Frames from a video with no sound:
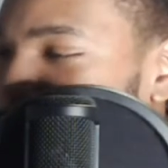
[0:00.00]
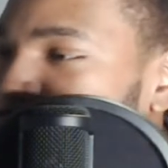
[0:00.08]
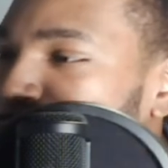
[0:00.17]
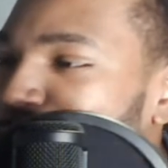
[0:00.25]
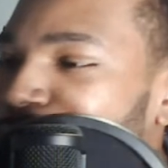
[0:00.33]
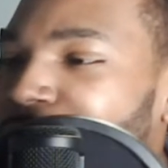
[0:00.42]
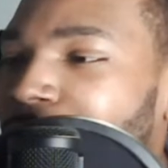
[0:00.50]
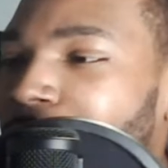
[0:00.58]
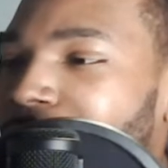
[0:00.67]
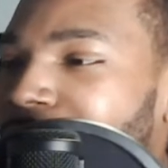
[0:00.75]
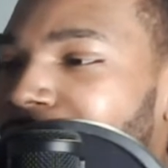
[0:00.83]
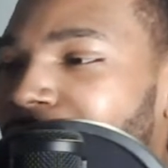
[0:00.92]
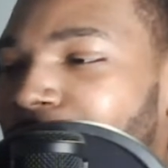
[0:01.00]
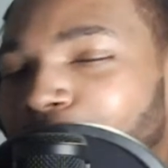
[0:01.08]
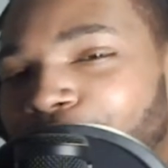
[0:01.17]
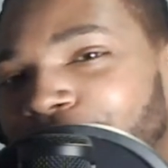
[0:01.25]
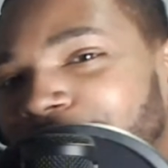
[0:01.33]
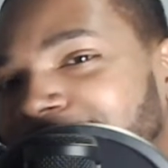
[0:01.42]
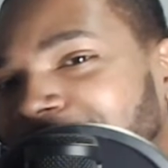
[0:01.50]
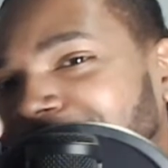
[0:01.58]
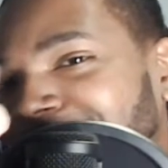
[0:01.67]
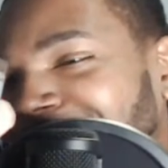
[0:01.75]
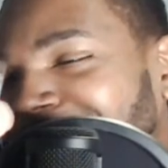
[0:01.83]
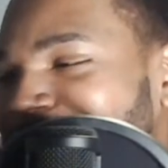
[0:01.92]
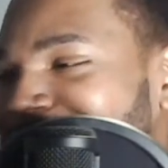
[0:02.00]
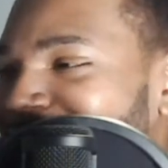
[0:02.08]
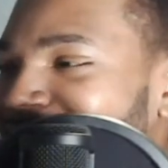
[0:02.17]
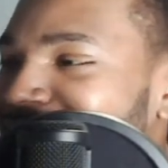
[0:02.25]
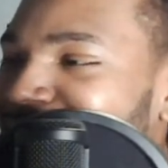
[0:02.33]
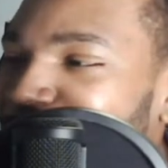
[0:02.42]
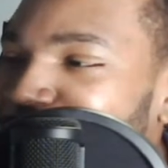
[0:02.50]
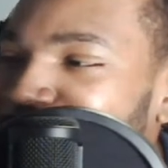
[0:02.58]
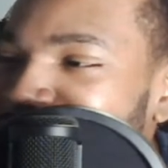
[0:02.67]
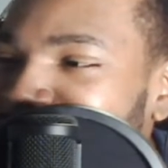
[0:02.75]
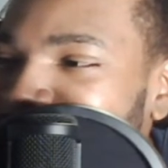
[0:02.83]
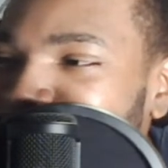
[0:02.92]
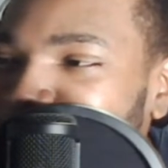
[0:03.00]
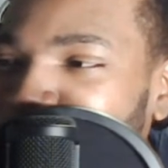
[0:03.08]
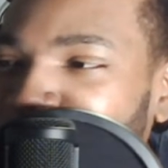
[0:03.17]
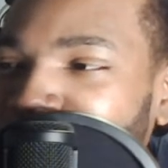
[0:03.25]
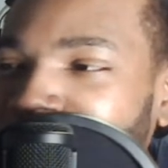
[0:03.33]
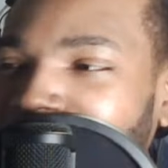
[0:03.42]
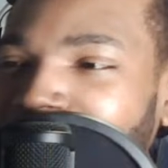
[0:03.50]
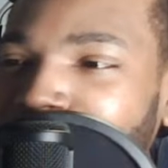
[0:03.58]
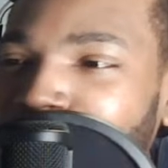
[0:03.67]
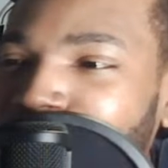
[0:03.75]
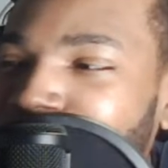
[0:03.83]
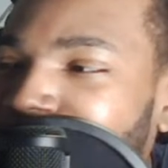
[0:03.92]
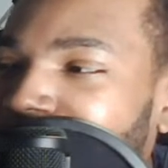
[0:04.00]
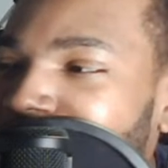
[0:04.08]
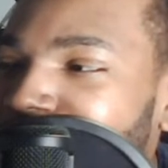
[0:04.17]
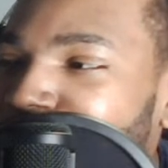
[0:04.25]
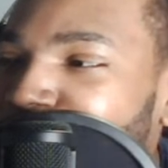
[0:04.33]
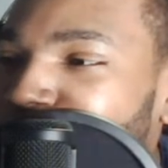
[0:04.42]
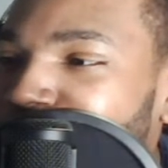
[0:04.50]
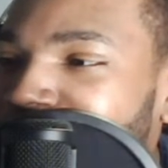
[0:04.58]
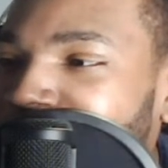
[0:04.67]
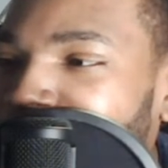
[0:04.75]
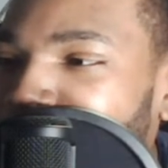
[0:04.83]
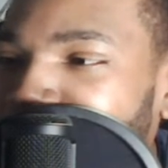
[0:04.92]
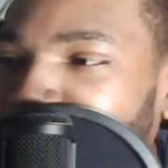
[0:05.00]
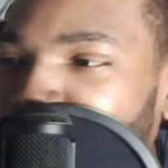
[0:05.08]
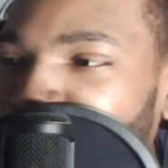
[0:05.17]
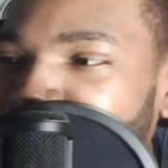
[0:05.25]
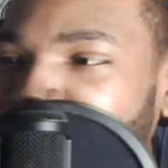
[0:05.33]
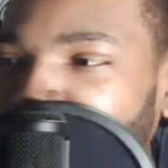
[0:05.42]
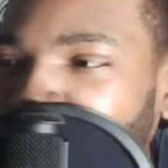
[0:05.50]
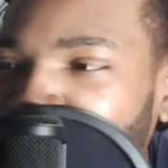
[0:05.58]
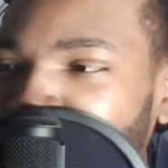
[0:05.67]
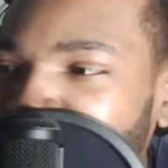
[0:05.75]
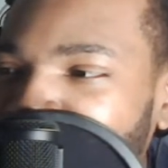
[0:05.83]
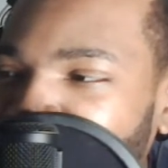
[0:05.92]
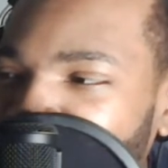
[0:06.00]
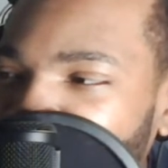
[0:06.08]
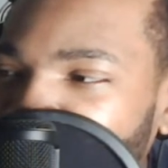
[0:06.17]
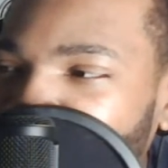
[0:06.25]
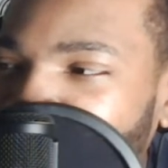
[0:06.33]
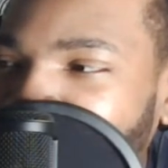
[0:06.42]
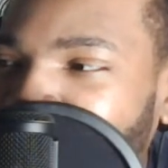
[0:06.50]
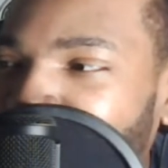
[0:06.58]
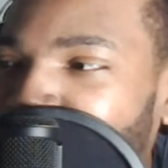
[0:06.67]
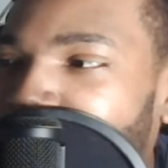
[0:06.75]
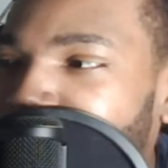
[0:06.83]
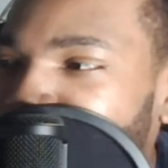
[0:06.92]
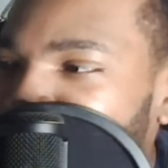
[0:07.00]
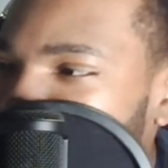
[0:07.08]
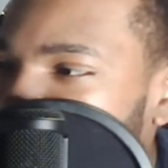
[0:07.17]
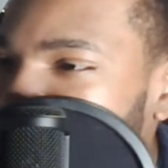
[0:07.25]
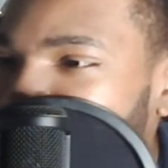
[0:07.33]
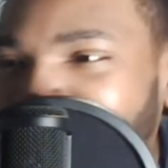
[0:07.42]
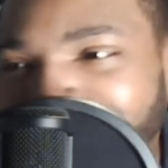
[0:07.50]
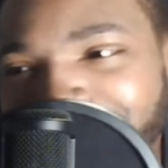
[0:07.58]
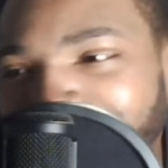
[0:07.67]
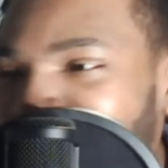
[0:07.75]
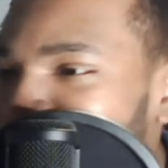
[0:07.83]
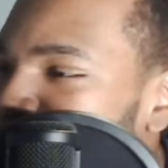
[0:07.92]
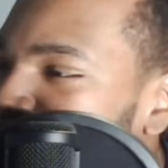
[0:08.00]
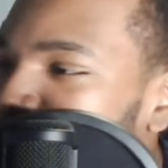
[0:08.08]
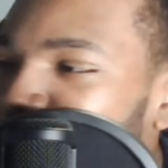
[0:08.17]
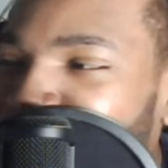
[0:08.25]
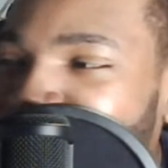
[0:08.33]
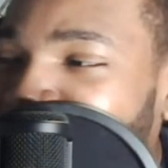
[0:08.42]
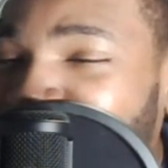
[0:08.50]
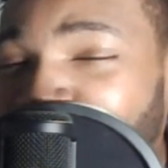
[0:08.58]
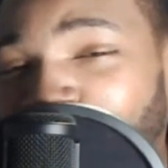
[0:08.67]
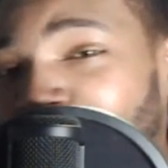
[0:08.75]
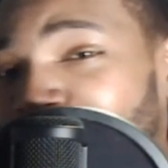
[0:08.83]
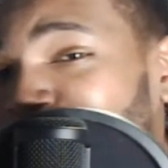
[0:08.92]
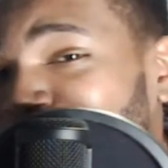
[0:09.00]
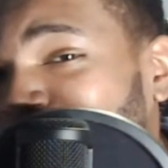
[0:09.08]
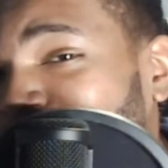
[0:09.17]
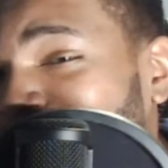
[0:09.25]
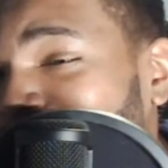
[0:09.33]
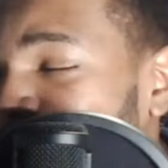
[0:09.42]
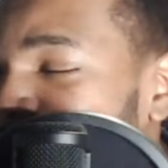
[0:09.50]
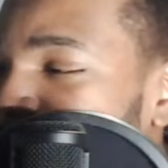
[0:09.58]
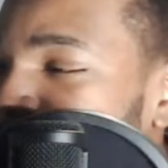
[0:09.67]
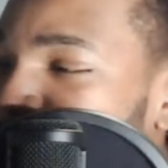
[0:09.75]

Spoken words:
But appreciate that. Cheers. I appreciate the support and appreciate the super chat, man. I appreciate all of y'all still tuned in, rocking with me. Appreciate support more than y'all ever know.